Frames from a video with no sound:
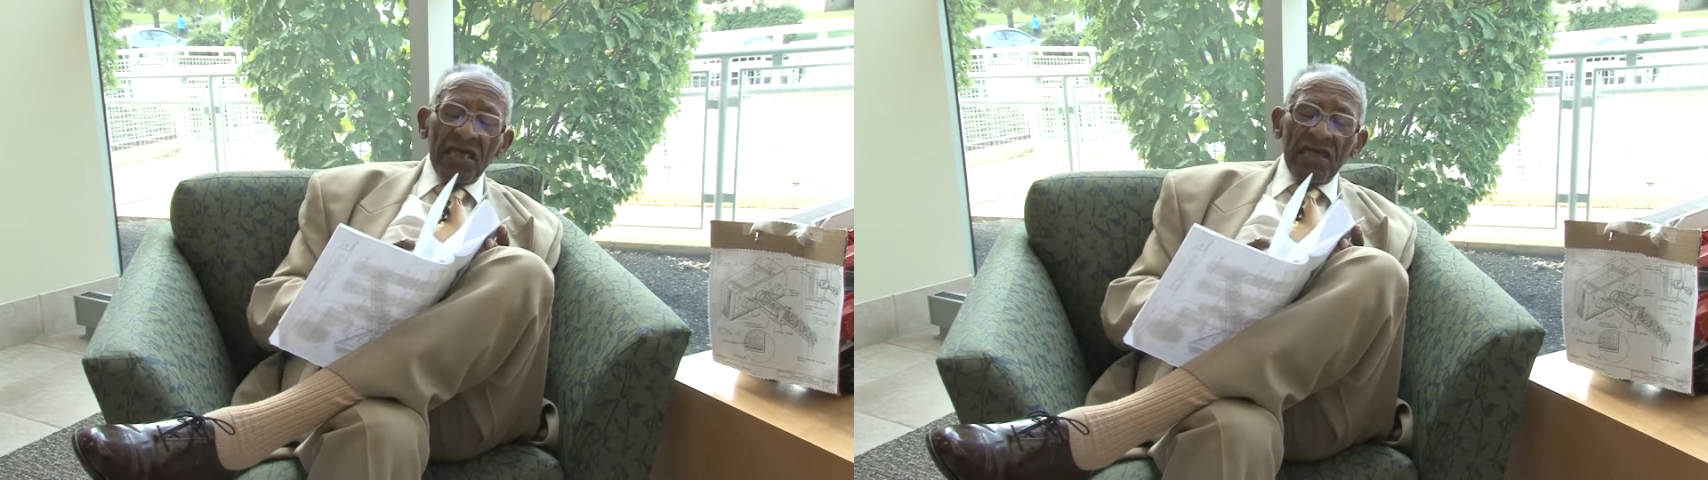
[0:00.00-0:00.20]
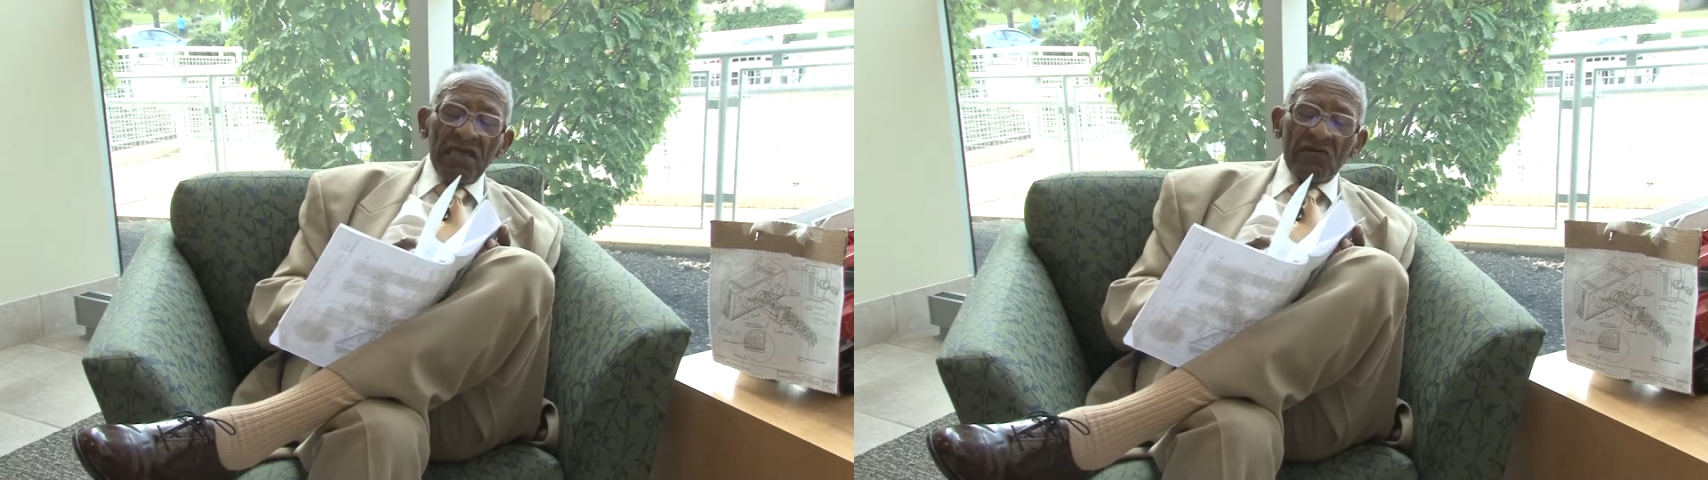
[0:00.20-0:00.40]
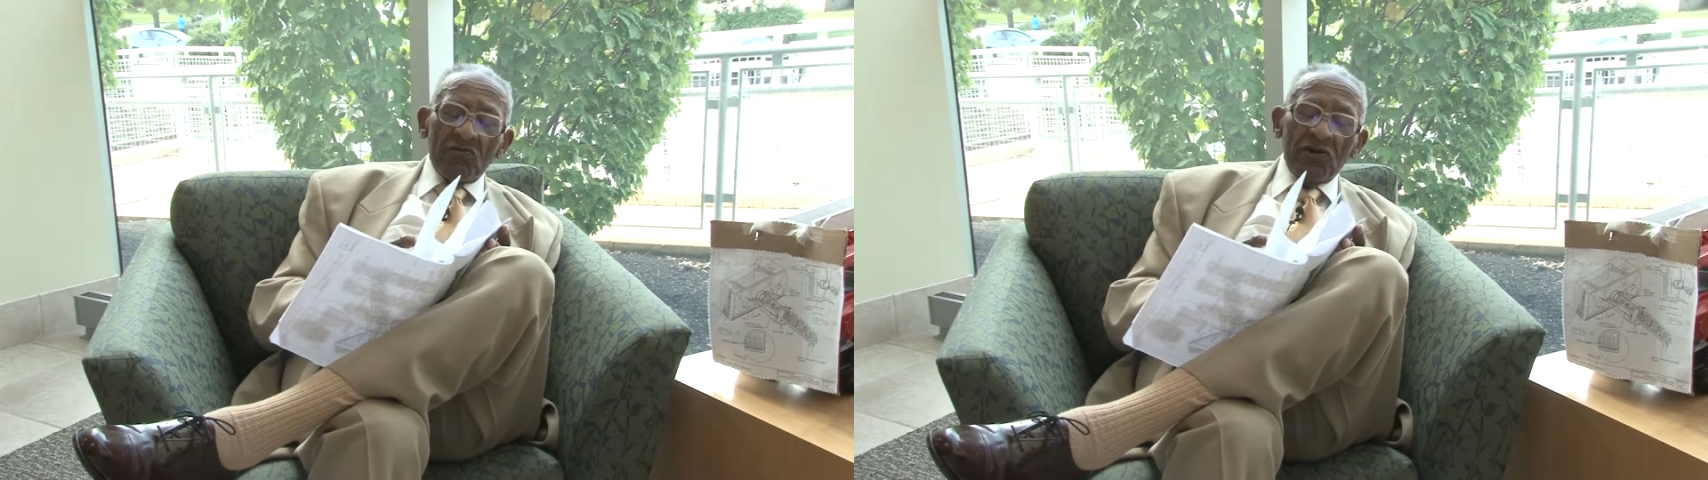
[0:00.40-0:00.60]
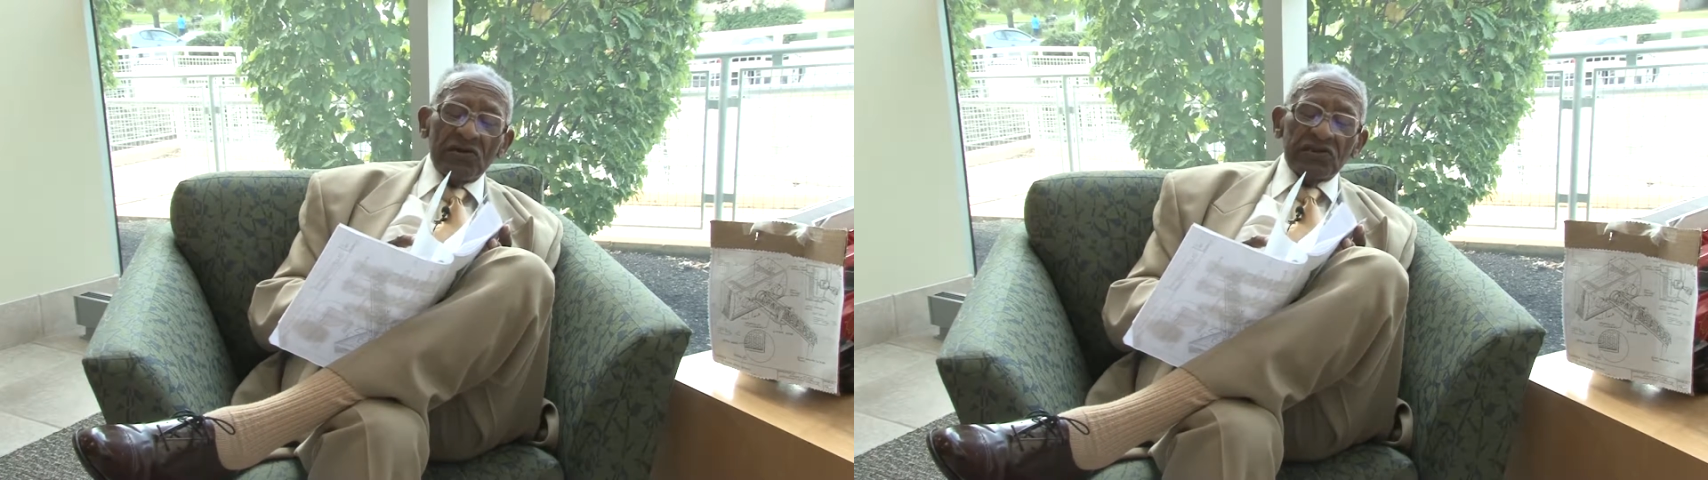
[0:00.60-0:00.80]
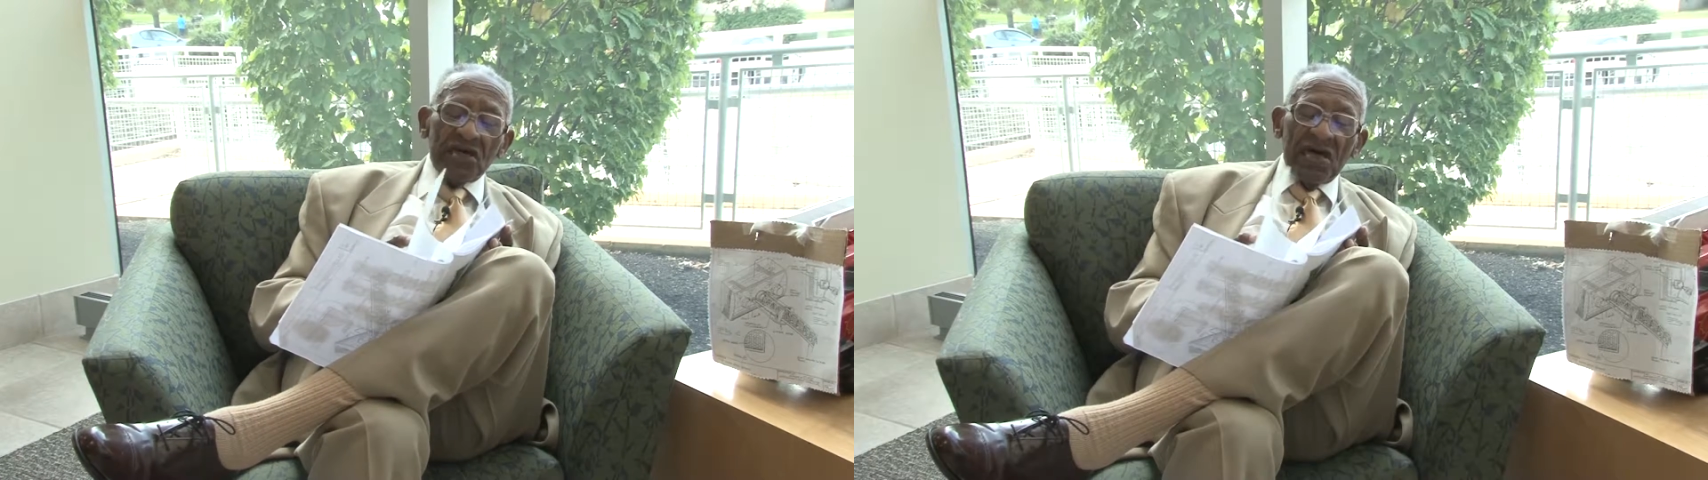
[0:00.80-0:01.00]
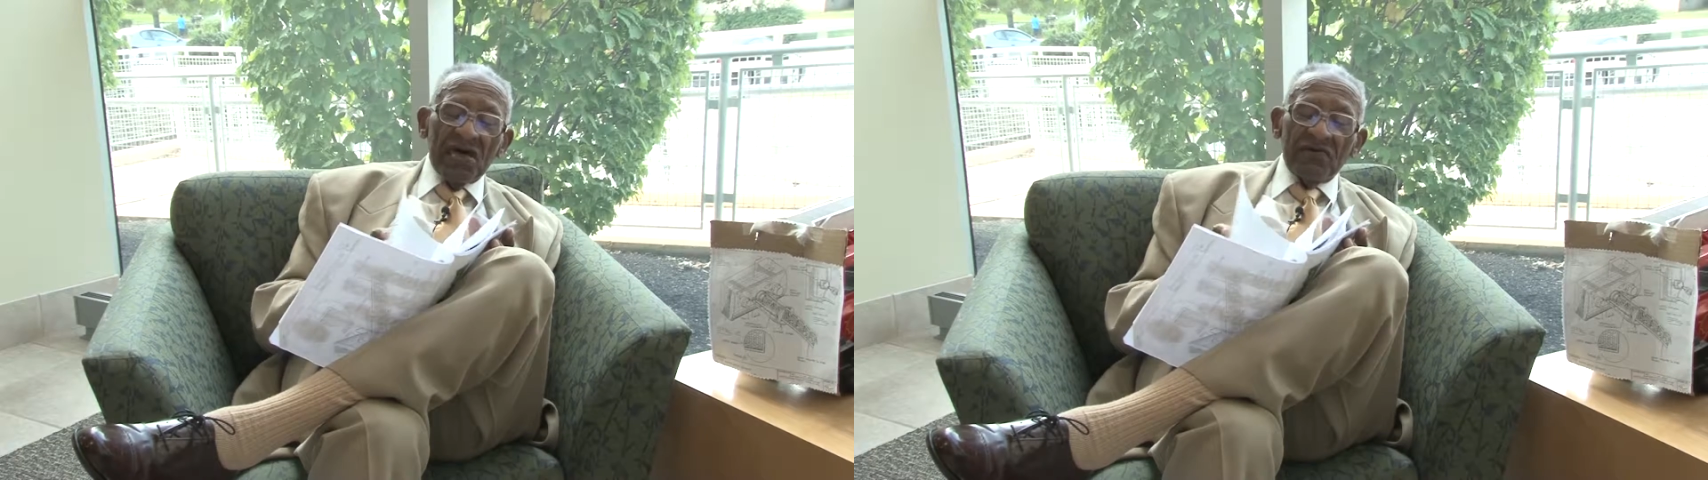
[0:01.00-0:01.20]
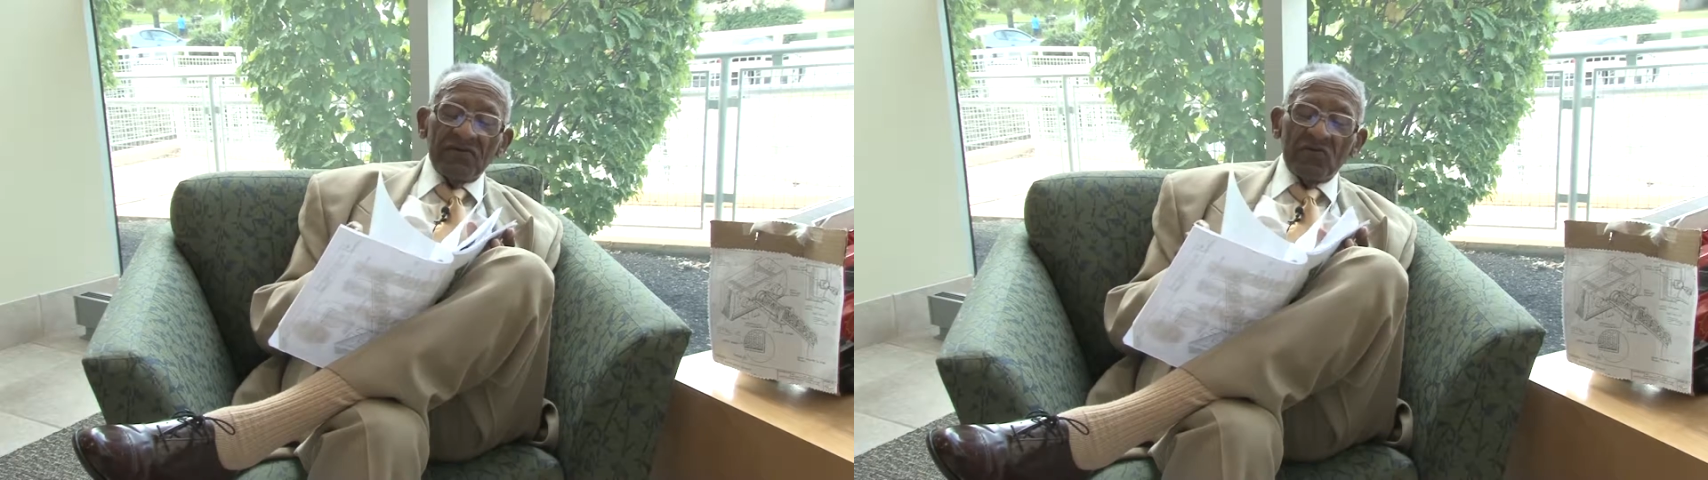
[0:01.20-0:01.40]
in the wintertime,